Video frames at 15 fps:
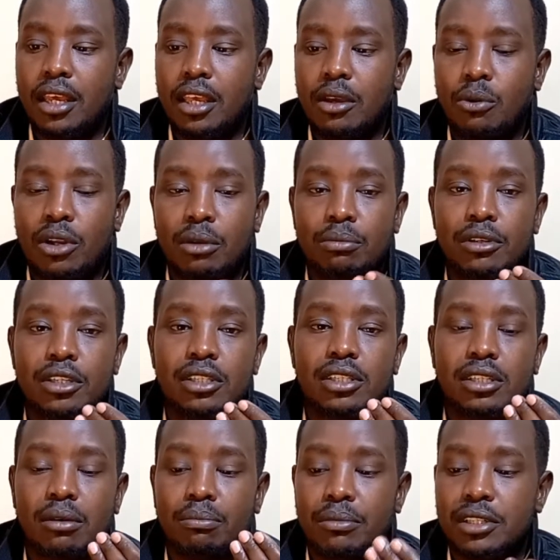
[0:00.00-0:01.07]
He will be
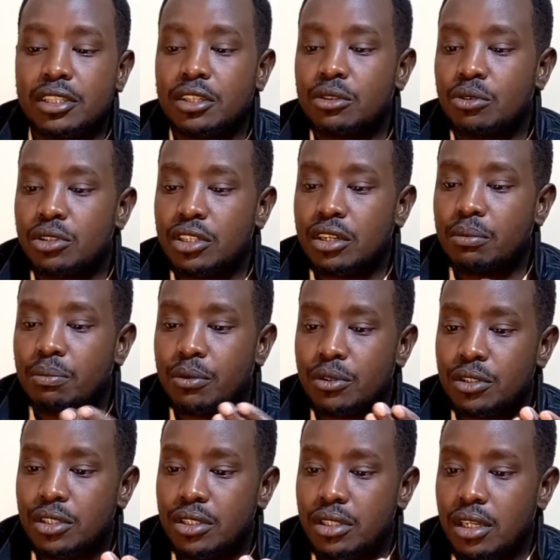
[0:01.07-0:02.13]
submitting those
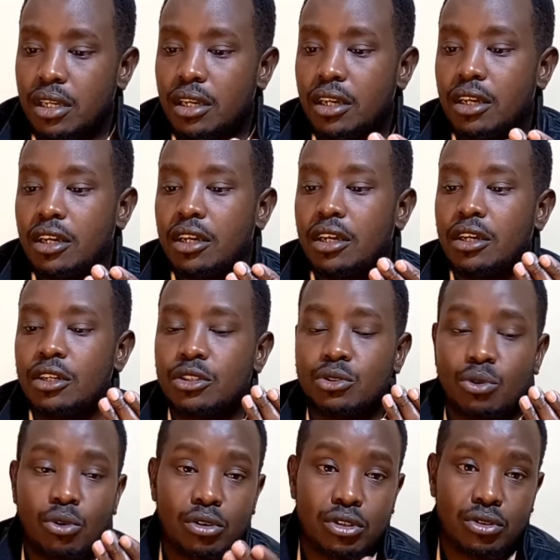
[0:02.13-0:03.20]
reports to
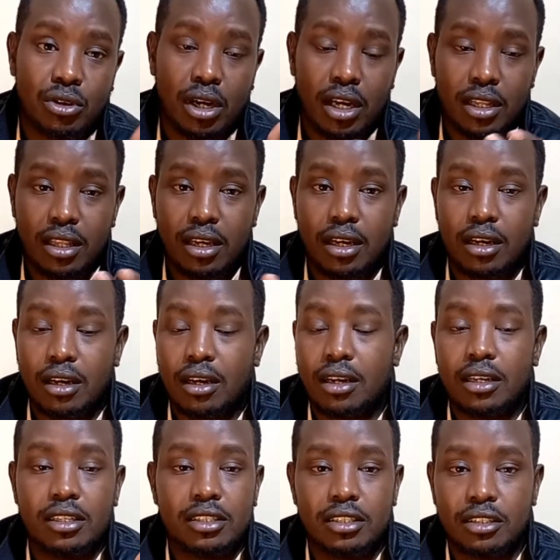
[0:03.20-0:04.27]
also other
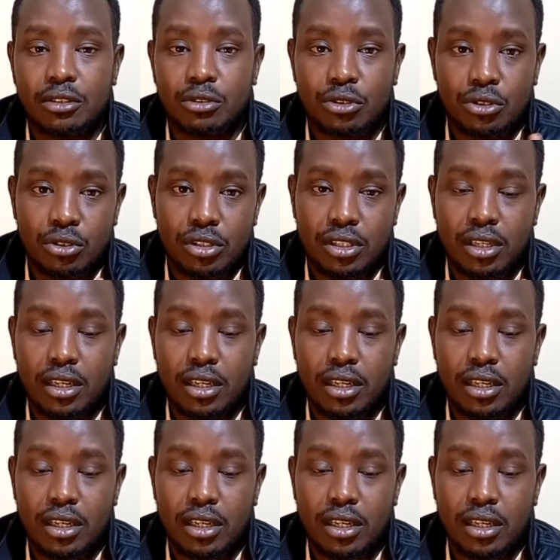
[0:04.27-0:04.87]
institutions